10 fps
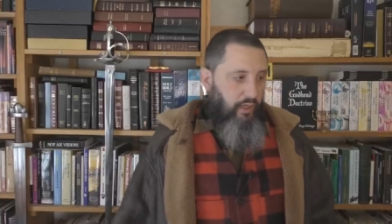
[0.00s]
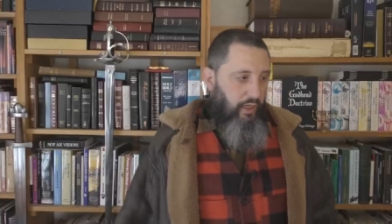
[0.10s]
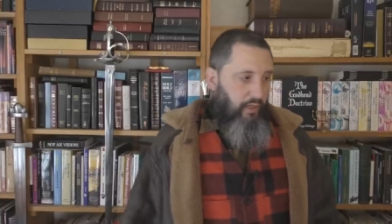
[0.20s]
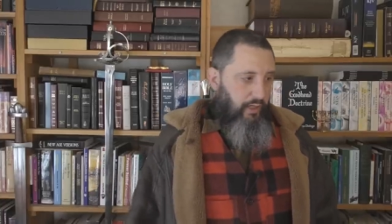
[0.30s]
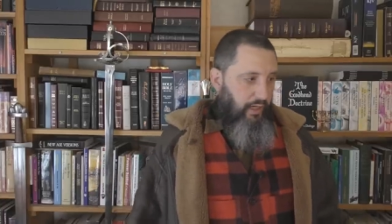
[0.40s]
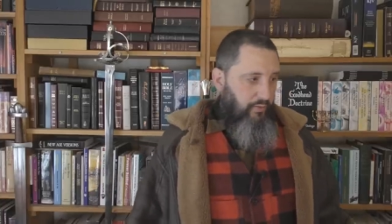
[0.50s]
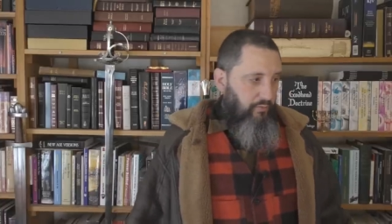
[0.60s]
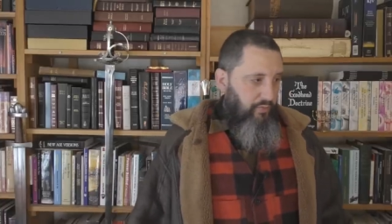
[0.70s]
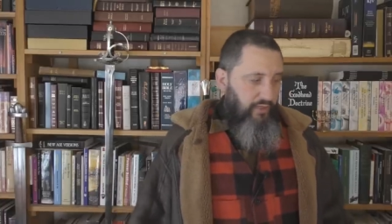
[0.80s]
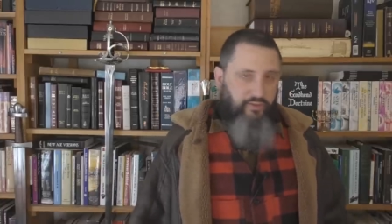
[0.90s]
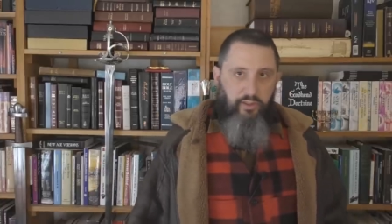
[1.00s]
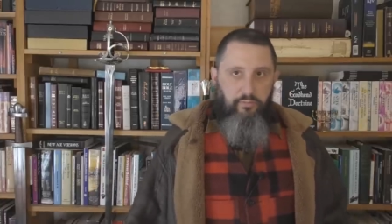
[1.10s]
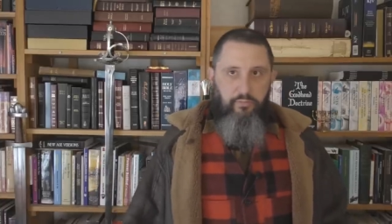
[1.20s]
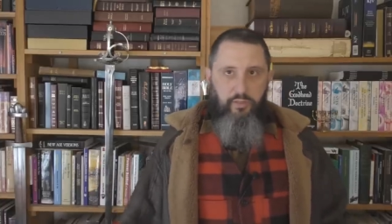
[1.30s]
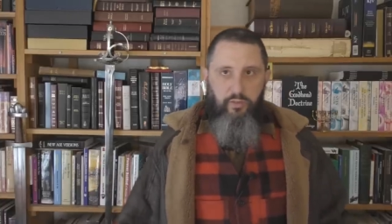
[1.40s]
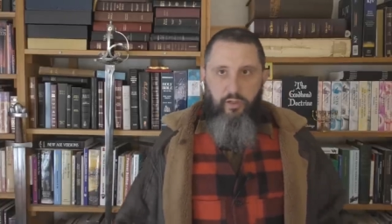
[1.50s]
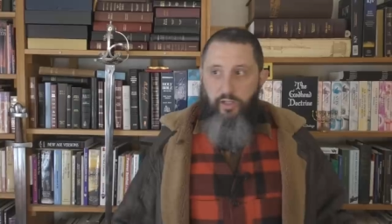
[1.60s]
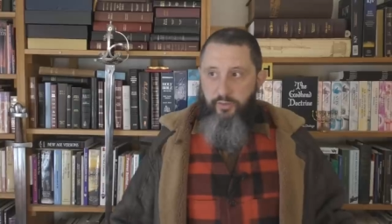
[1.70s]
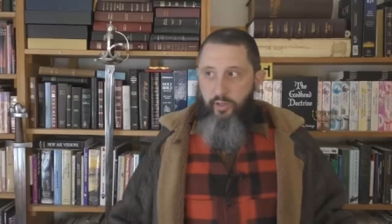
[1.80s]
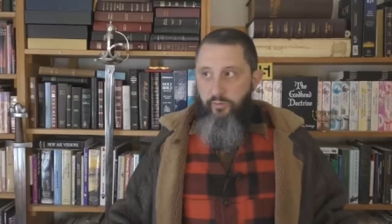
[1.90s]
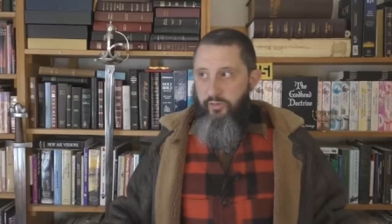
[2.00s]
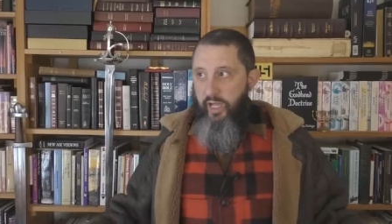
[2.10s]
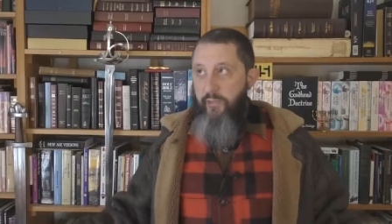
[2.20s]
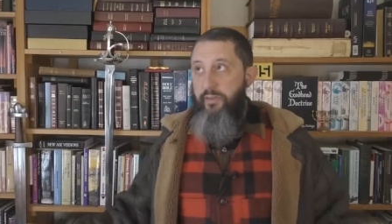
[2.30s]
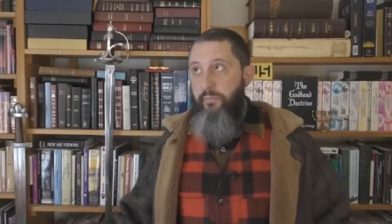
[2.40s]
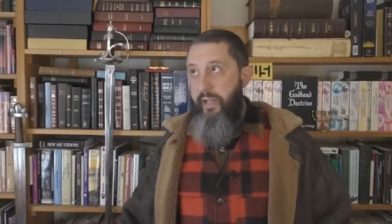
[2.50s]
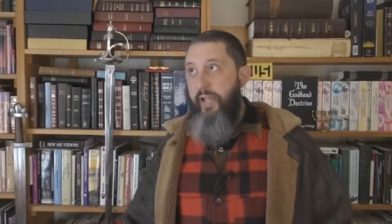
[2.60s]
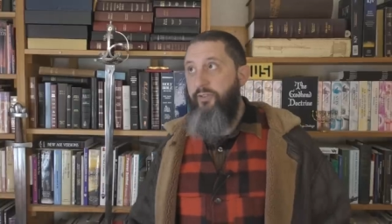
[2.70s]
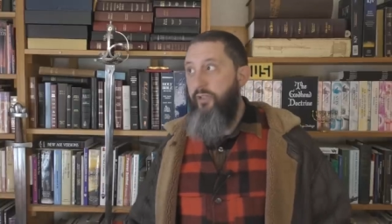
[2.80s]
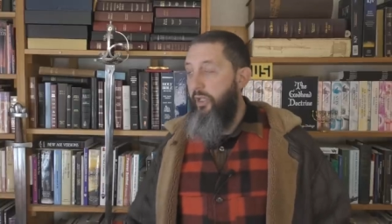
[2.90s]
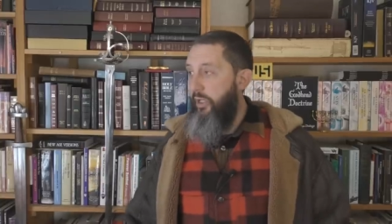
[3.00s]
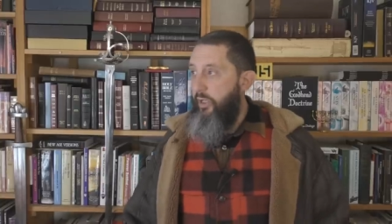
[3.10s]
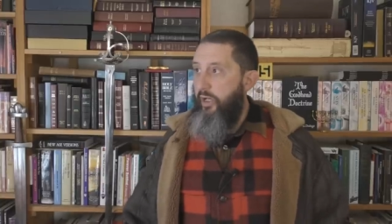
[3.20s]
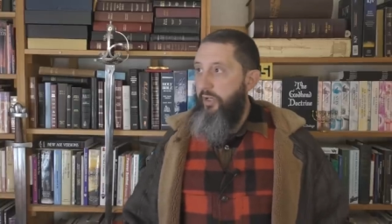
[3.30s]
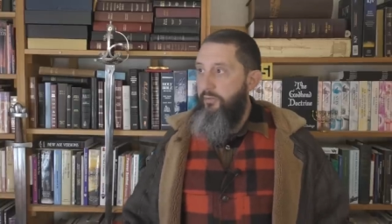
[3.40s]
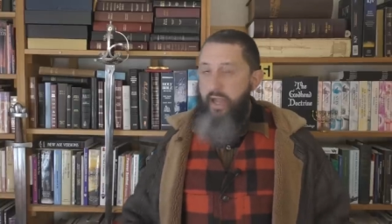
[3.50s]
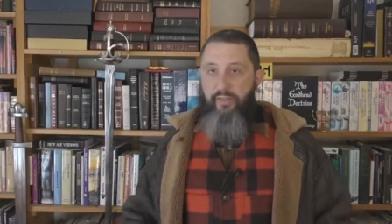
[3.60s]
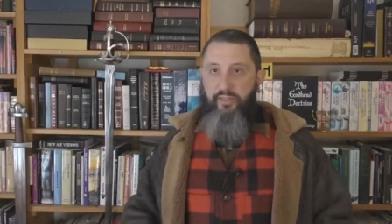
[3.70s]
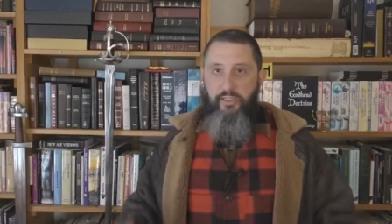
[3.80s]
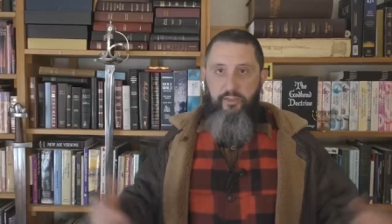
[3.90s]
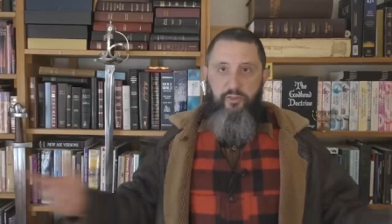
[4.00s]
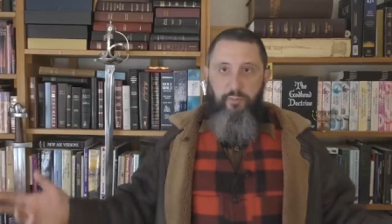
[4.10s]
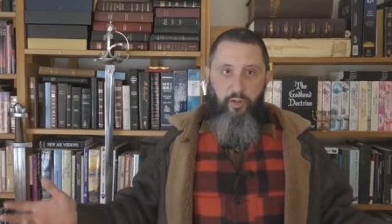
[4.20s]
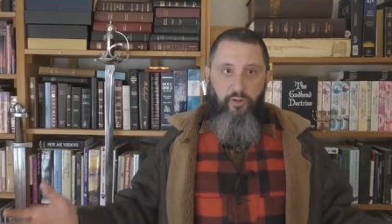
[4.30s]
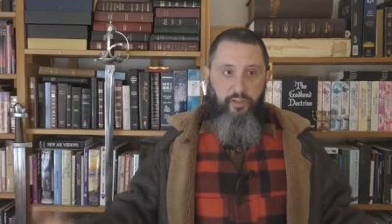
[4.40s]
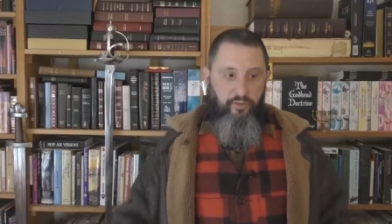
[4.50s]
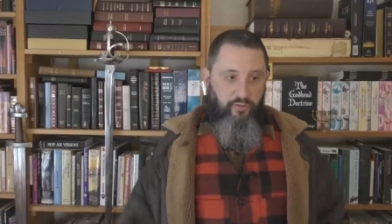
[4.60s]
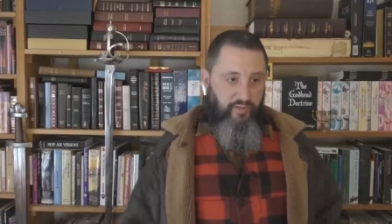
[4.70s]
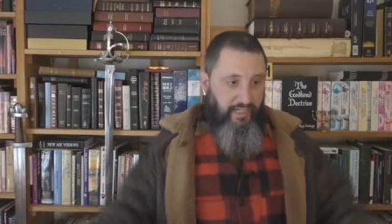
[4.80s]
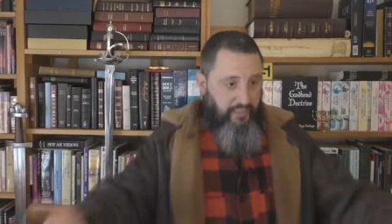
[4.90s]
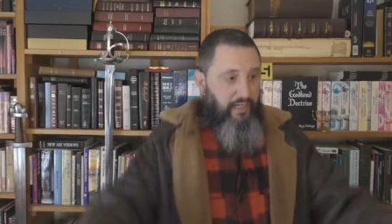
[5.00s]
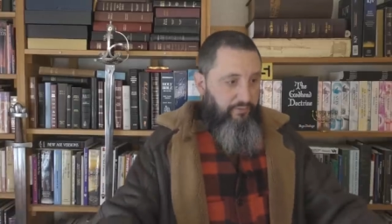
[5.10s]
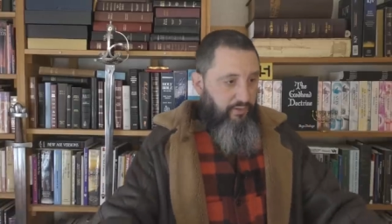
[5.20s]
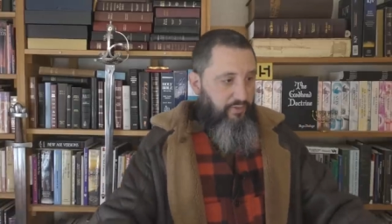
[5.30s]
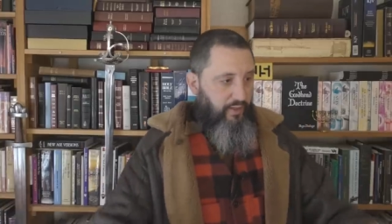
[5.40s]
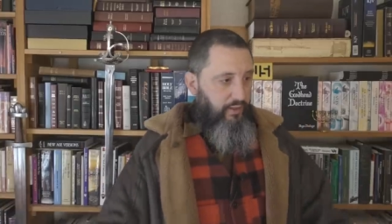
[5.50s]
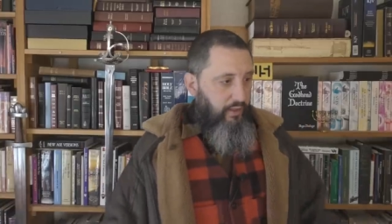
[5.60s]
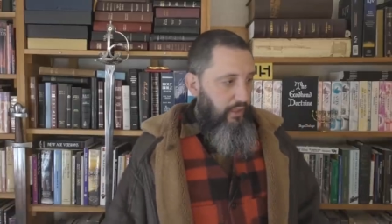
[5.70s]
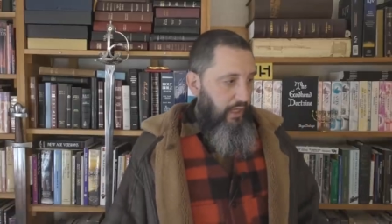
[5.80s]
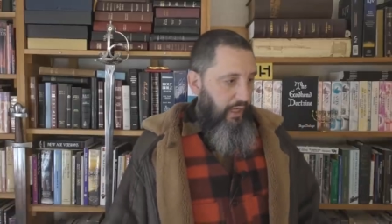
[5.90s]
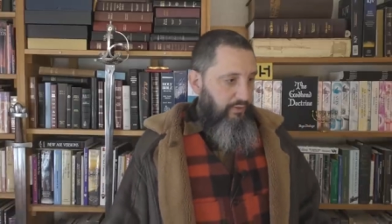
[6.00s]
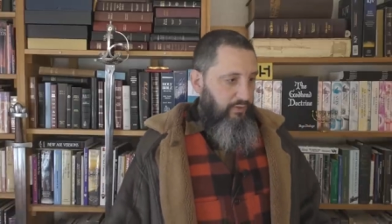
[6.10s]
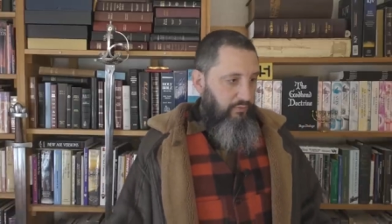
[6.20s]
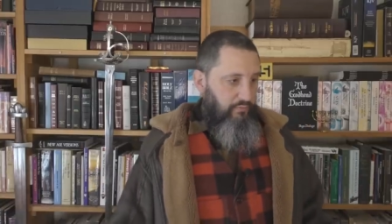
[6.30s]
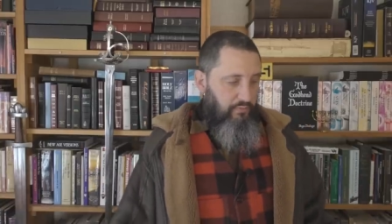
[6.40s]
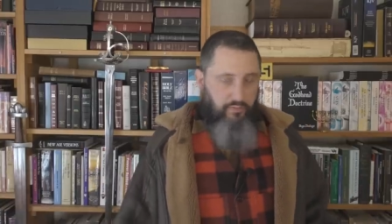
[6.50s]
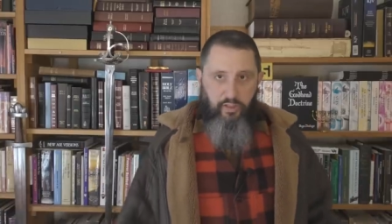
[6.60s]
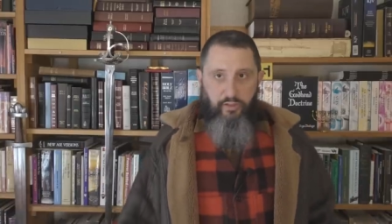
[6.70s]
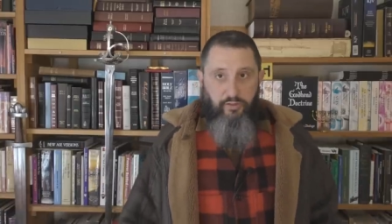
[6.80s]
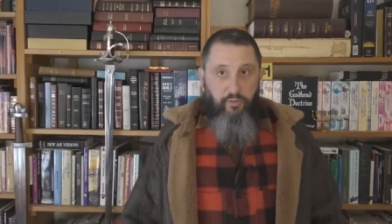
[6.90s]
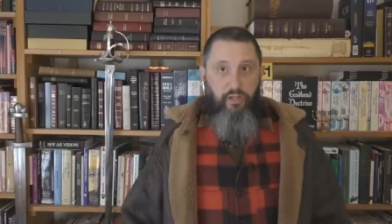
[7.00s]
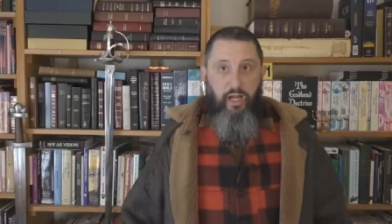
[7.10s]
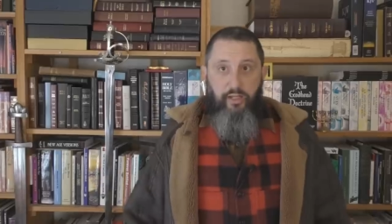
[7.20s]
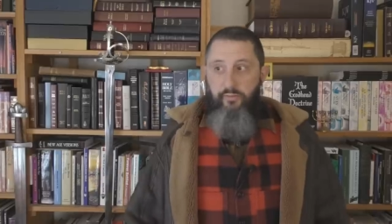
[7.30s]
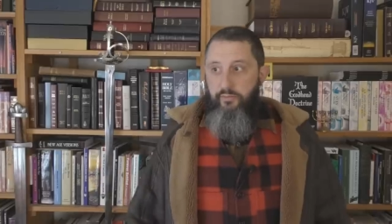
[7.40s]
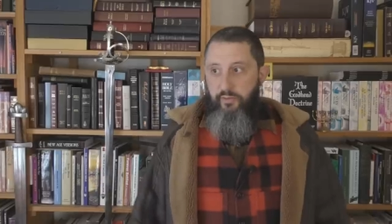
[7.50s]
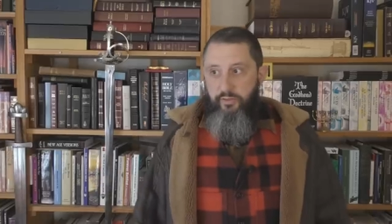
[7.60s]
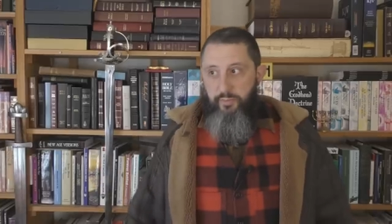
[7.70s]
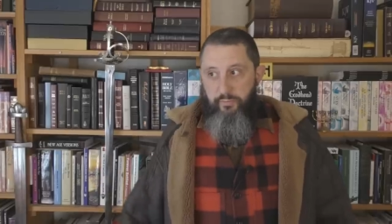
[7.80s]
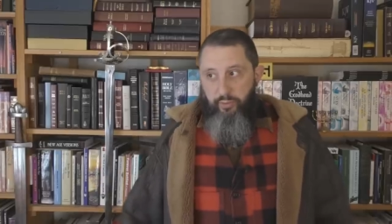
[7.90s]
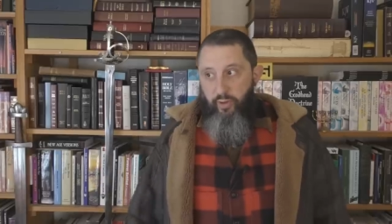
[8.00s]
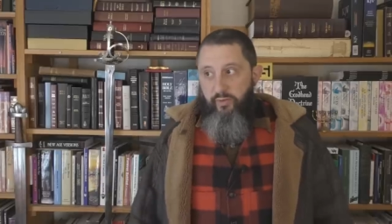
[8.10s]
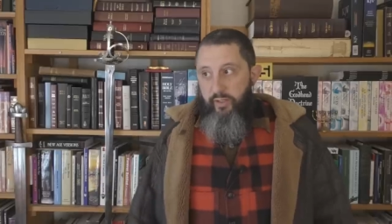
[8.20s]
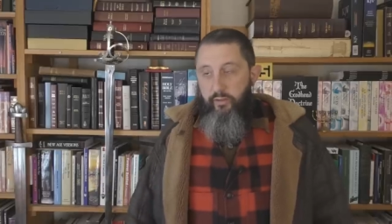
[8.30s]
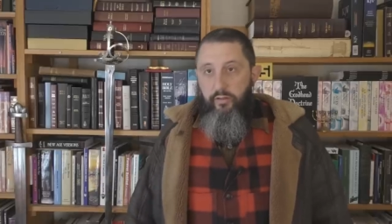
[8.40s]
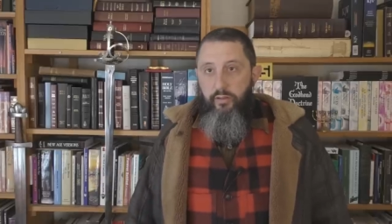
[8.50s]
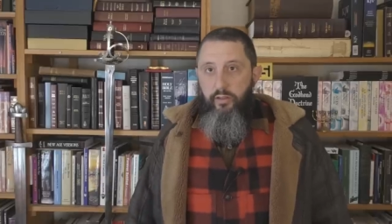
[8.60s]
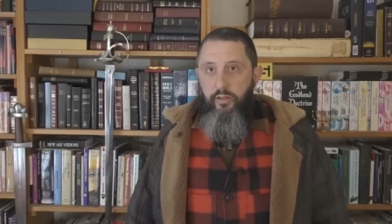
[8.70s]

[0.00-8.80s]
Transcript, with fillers: uh, and at some, you know, unknown time in the past, uh, nothing exploded and created everything. And so there is no God. It's been proven.